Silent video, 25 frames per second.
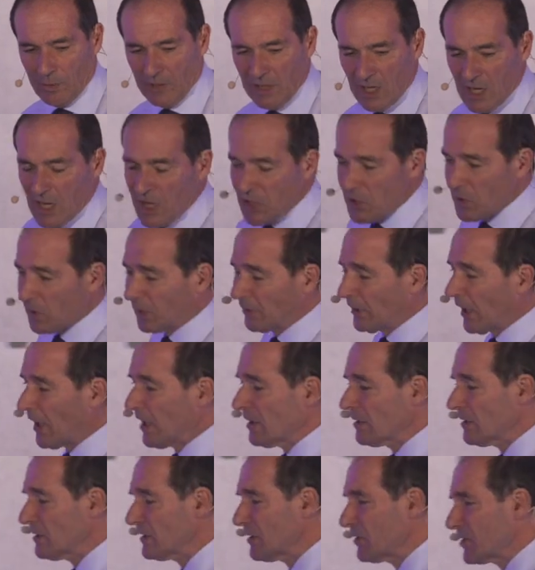but you can
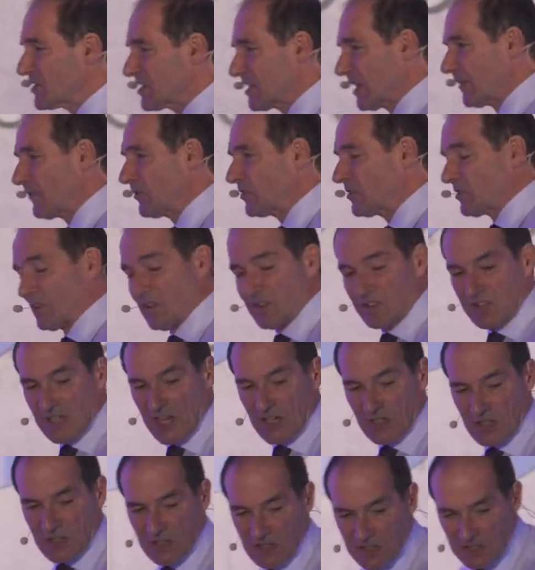only do 7
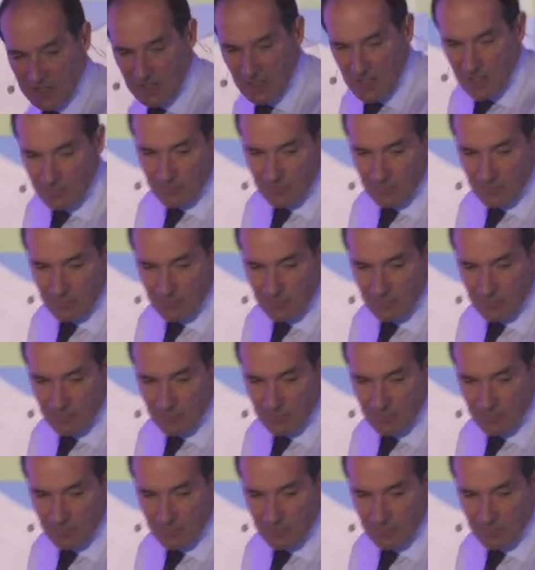transactions